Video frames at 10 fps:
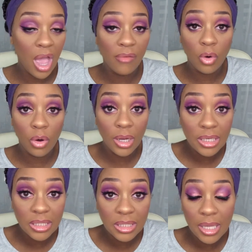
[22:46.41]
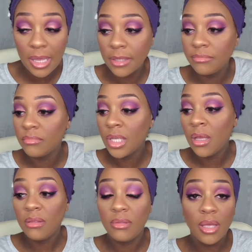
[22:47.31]
If you have oily
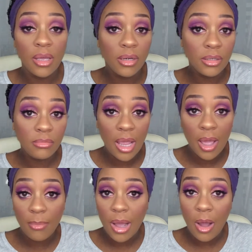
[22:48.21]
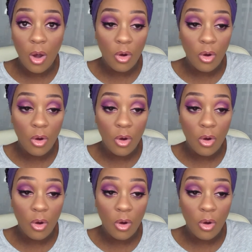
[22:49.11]
skin, then yeah,